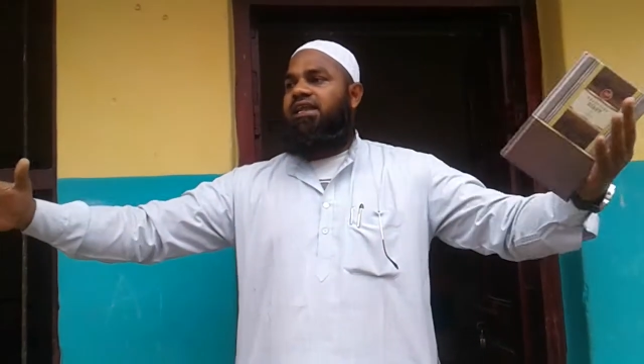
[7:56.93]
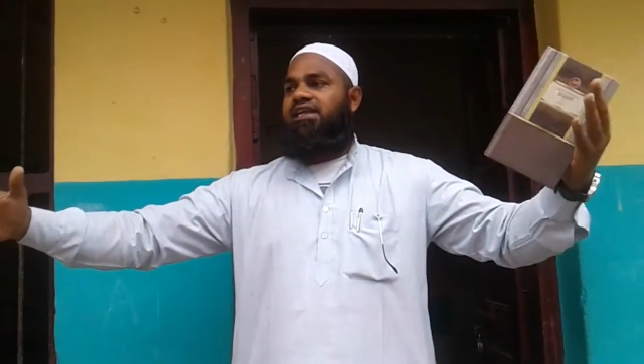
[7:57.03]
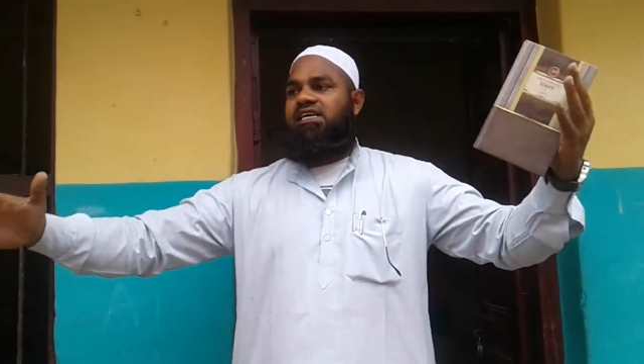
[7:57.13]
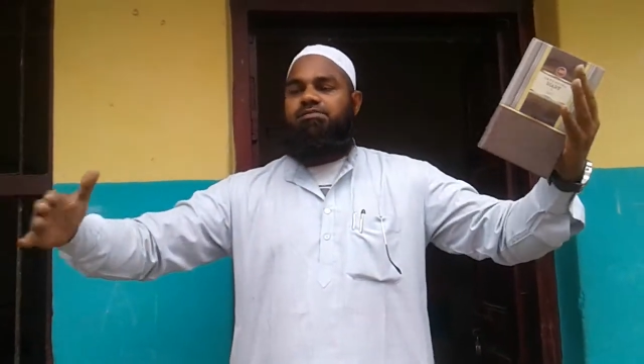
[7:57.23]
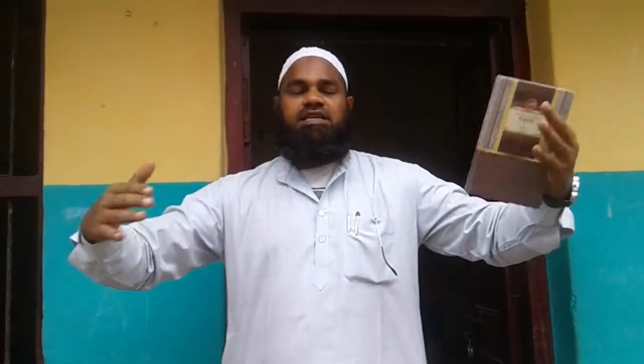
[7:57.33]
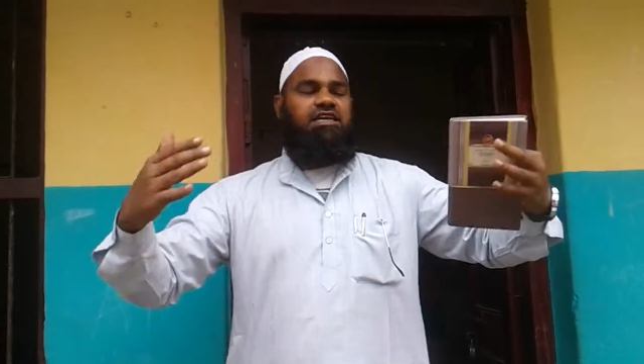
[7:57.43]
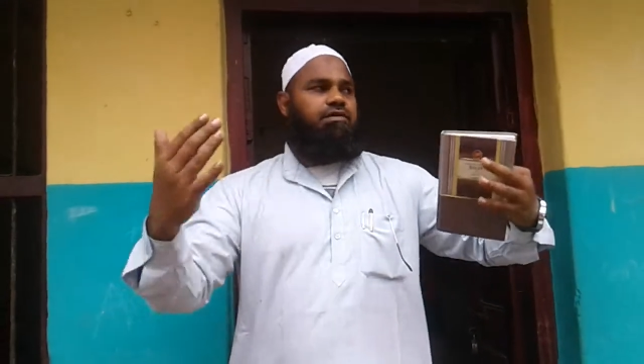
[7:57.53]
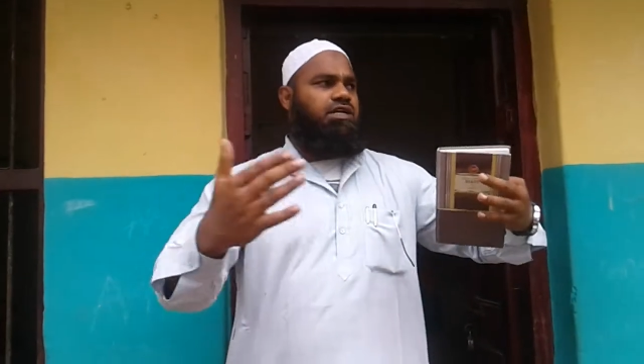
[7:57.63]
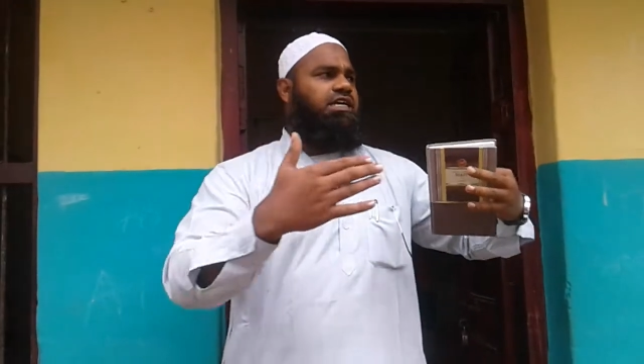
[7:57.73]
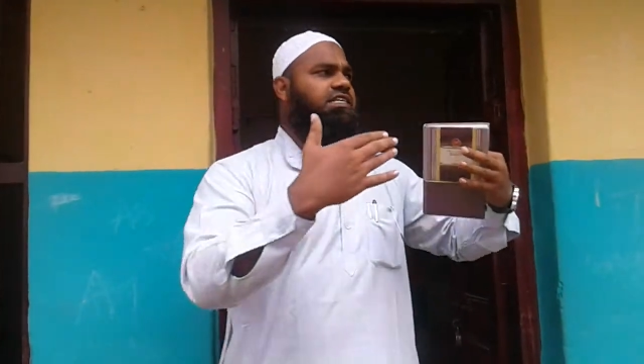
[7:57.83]
and it has been
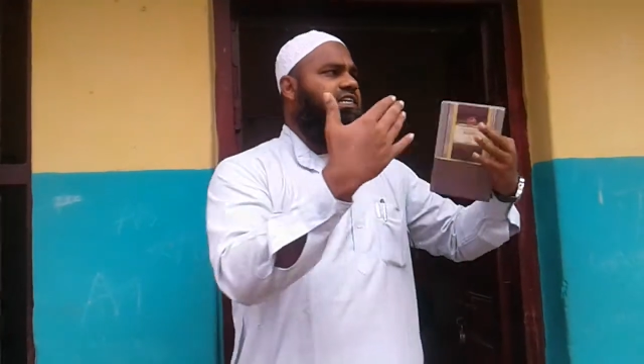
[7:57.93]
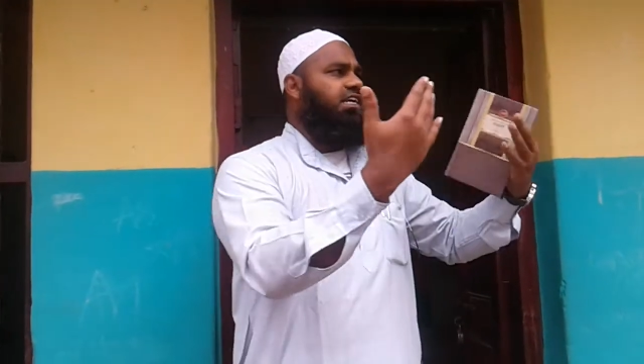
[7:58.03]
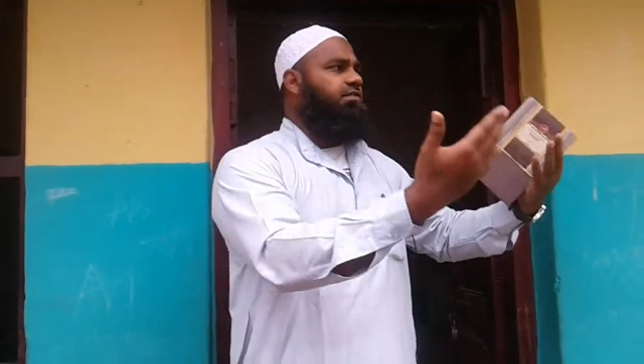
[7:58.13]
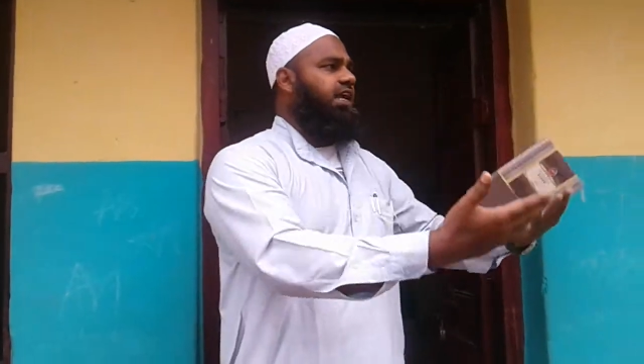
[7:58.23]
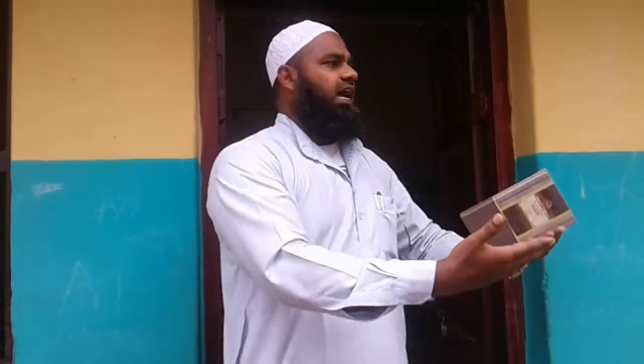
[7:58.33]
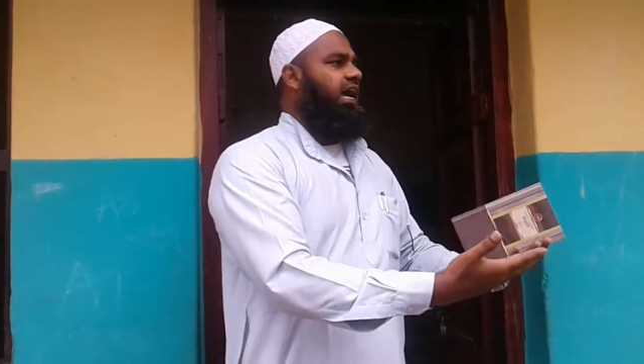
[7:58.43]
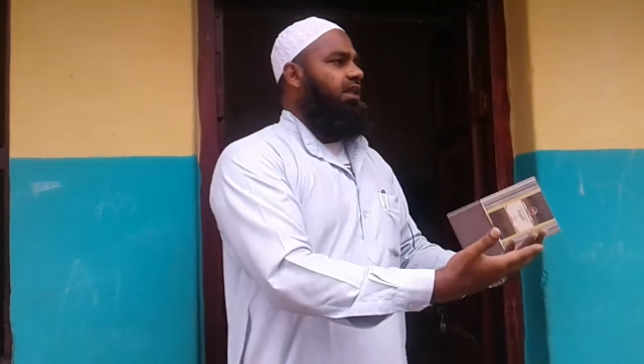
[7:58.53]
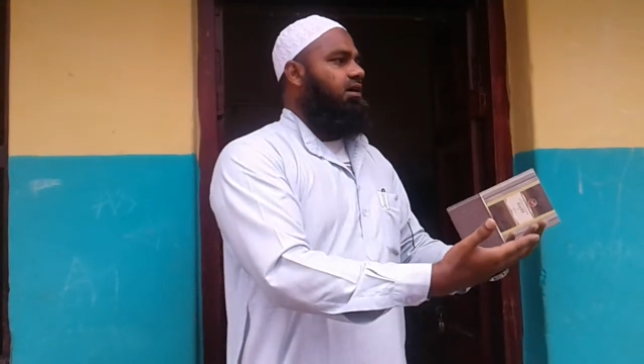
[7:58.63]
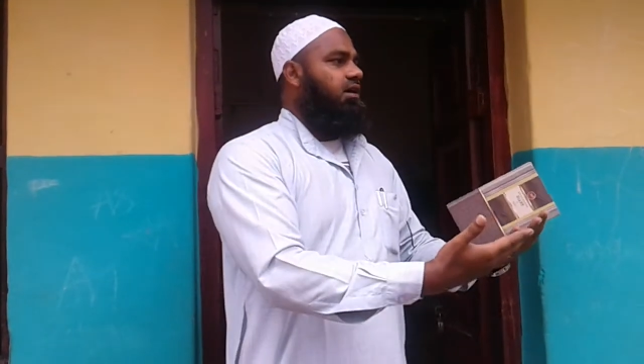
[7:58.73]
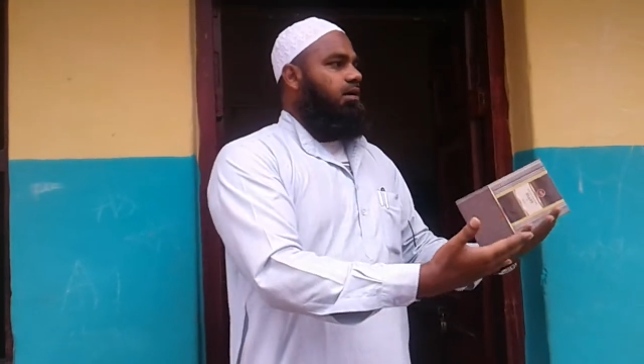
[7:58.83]
given each and every
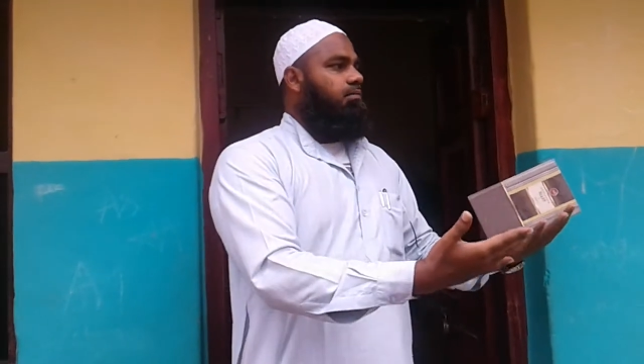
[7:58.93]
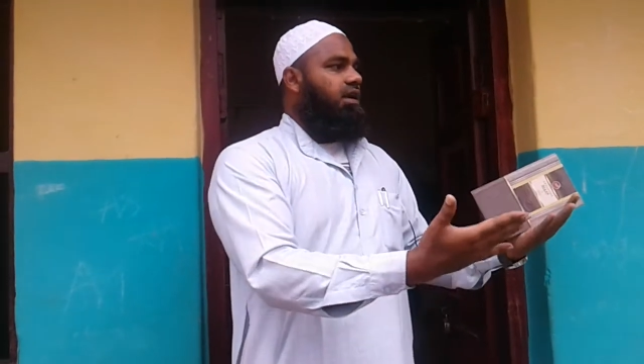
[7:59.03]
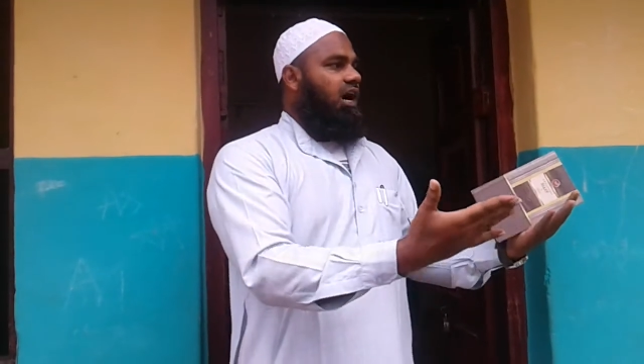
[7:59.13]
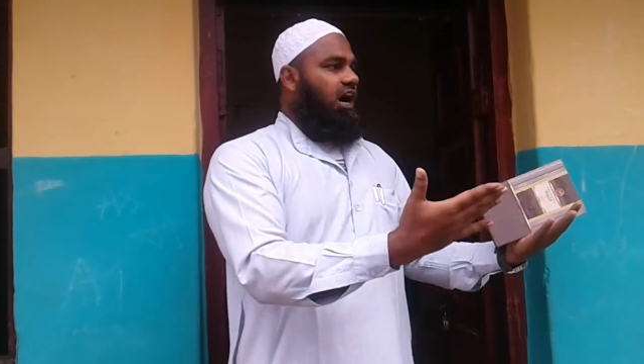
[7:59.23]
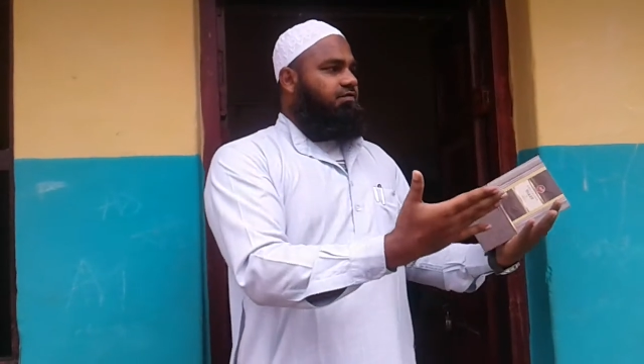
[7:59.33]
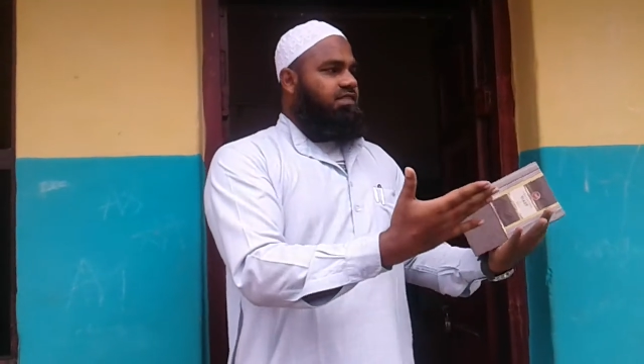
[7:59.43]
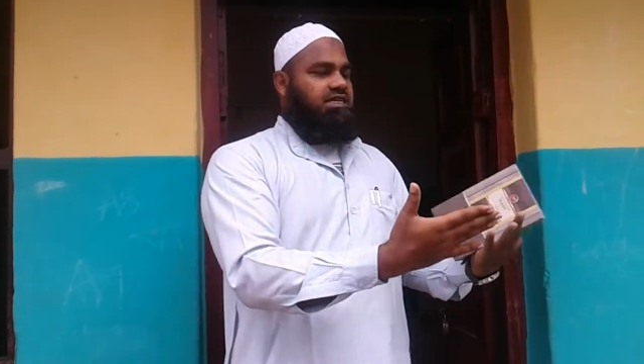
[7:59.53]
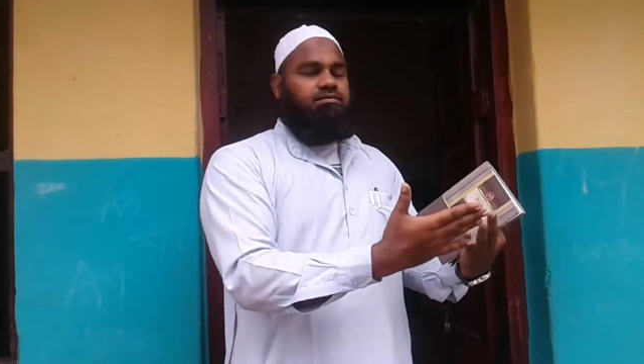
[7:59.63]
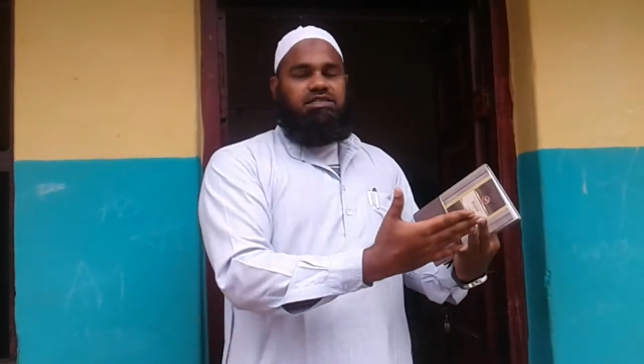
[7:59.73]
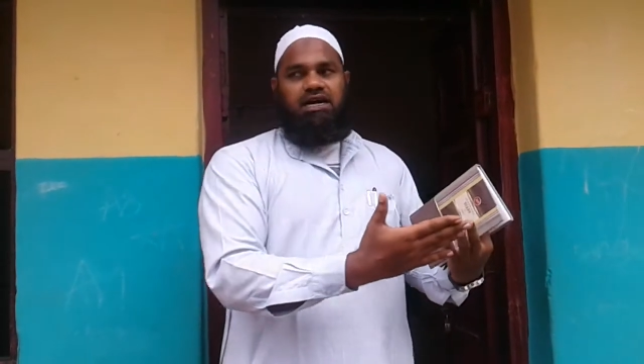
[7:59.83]
hand, but after
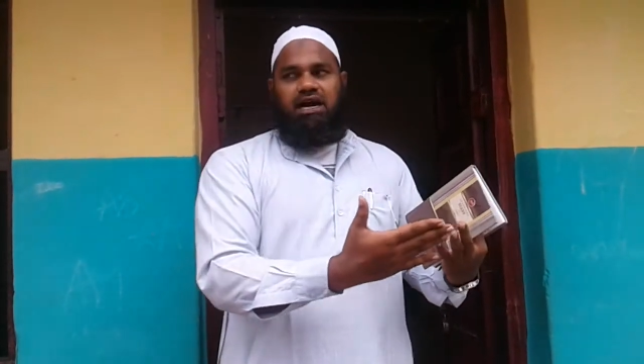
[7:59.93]
some